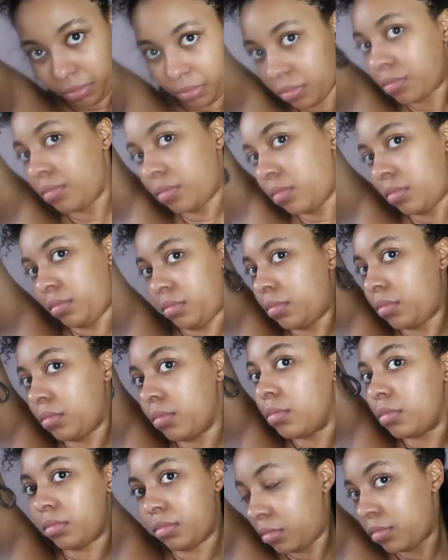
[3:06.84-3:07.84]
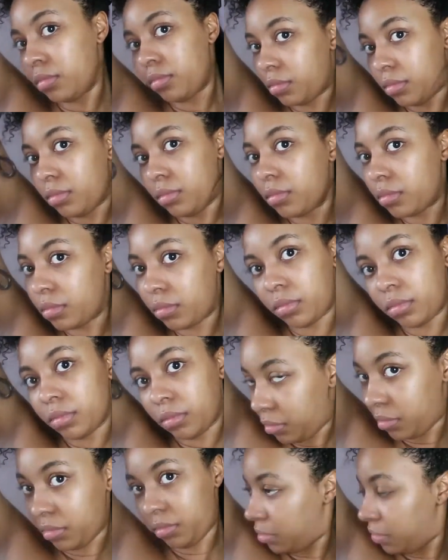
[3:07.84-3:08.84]
And then I don't like to get too
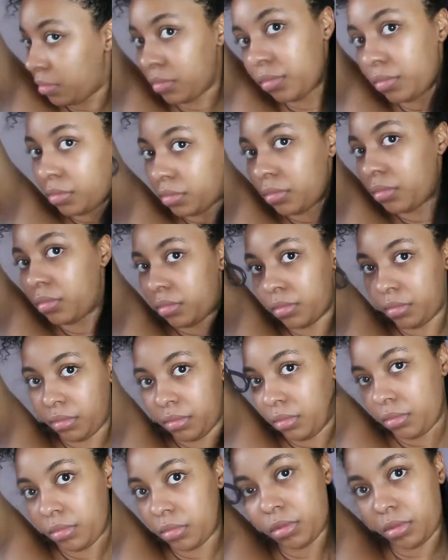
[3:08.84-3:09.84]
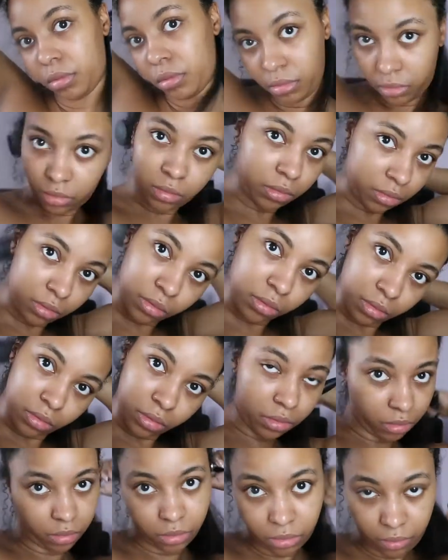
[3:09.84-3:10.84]
close to the roots as well, so I'll
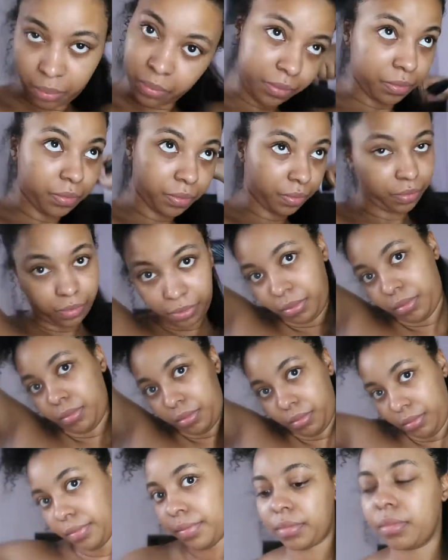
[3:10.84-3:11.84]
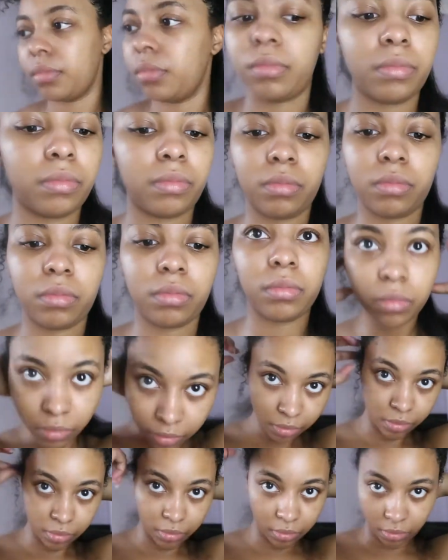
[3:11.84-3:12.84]
just hover over it and just like brush
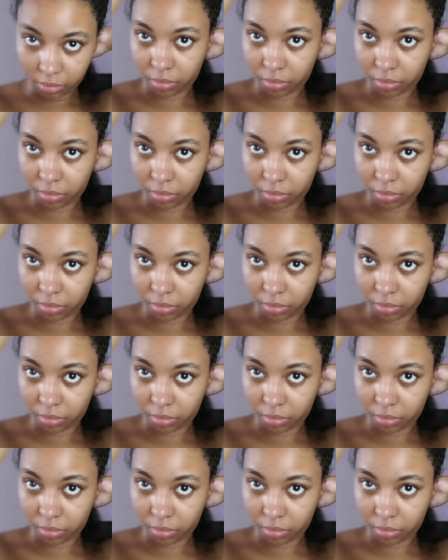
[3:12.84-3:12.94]
down.